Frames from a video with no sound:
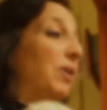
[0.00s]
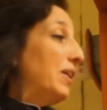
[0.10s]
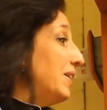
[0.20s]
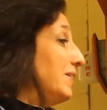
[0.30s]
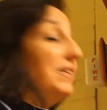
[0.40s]

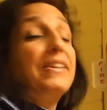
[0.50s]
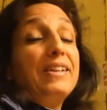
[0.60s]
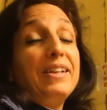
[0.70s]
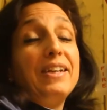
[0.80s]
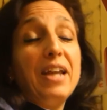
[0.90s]
right,
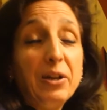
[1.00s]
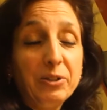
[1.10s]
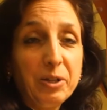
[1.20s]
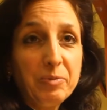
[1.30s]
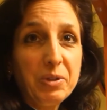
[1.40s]
now
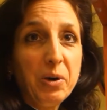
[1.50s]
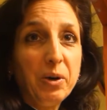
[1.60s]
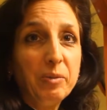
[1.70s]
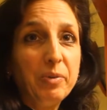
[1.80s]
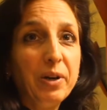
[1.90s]
here comes the
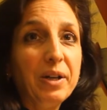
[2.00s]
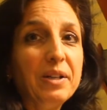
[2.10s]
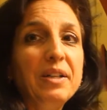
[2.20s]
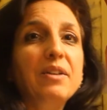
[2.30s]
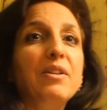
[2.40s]
hard part.
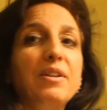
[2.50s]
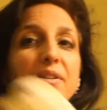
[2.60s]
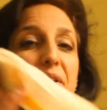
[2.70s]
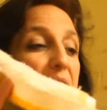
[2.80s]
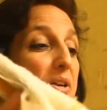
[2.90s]

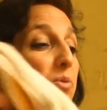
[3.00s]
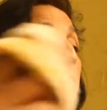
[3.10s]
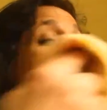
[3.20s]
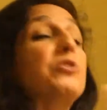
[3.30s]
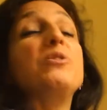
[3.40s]

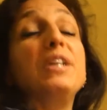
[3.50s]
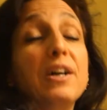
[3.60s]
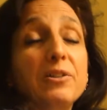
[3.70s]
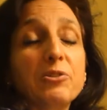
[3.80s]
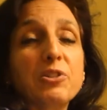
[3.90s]
We're going to do the other